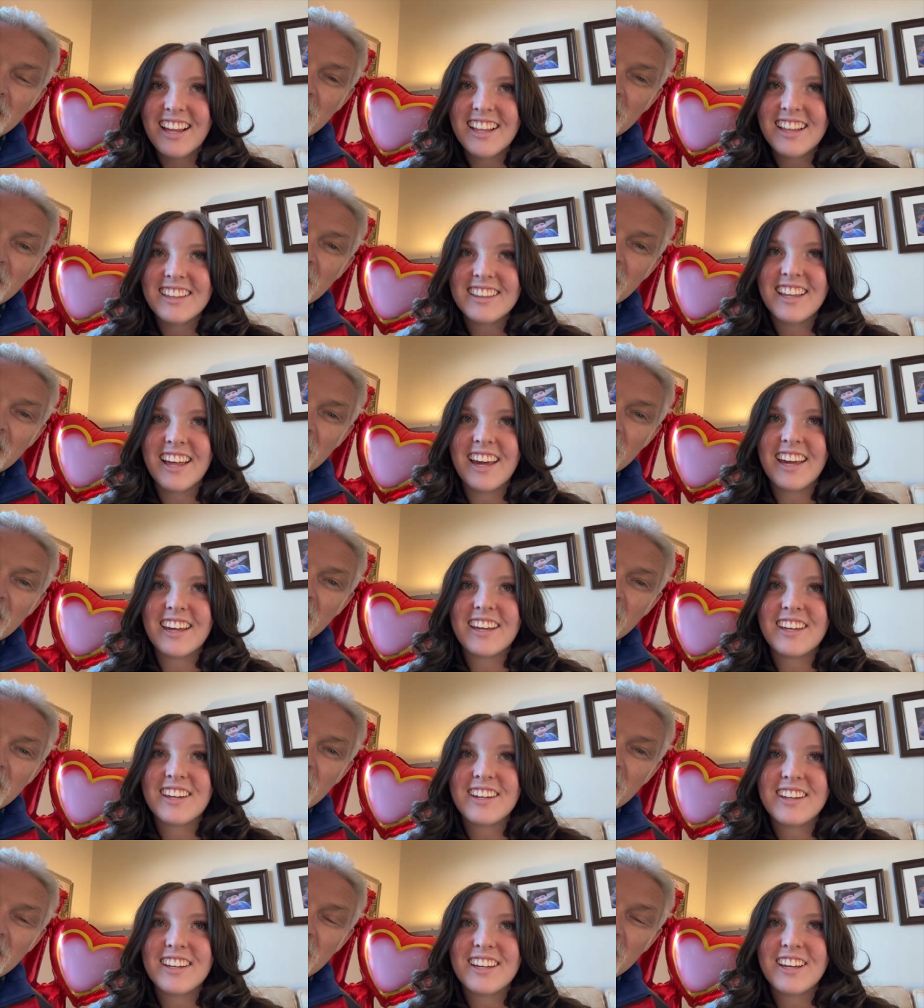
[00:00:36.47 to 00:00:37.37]
like
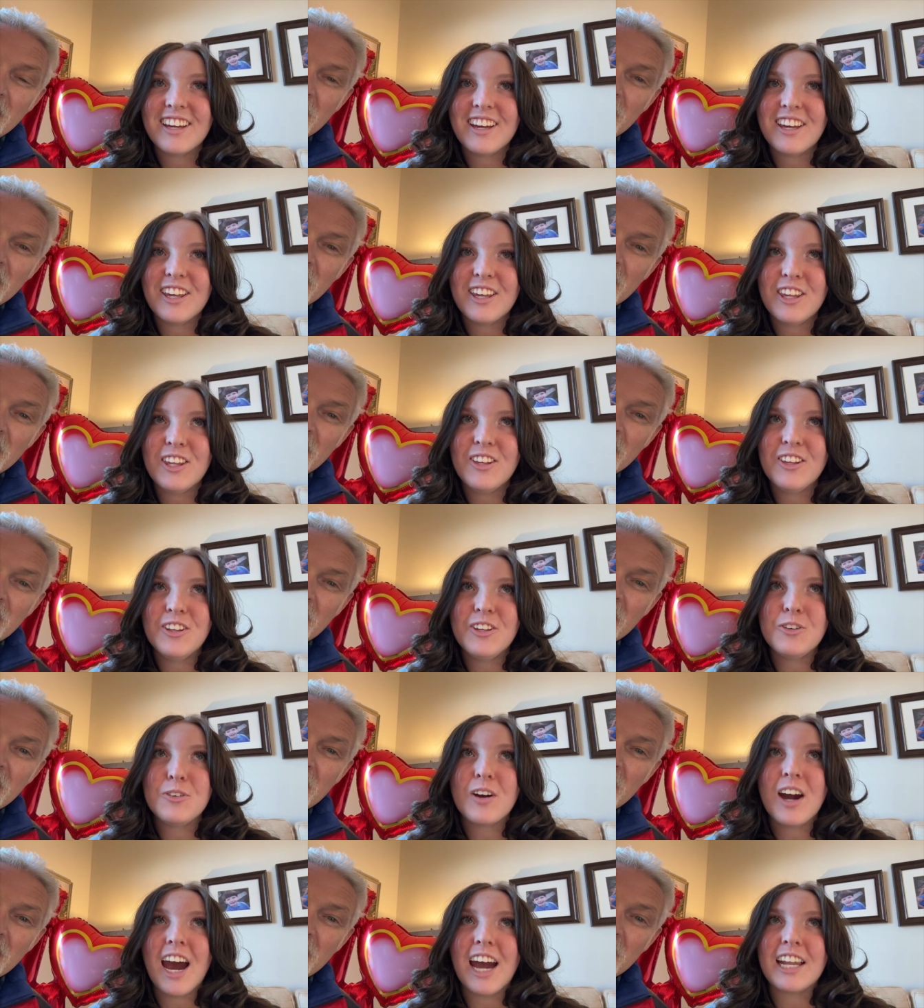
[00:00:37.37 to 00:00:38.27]
you
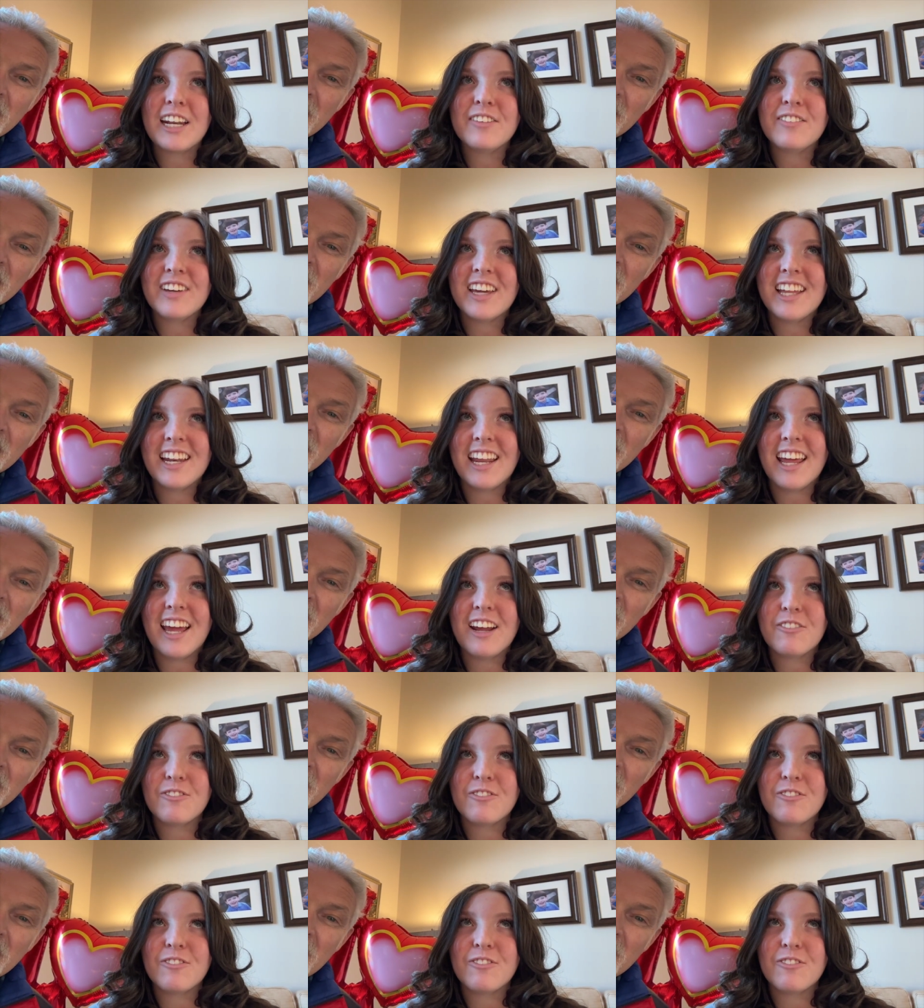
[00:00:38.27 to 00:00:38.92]
kind of get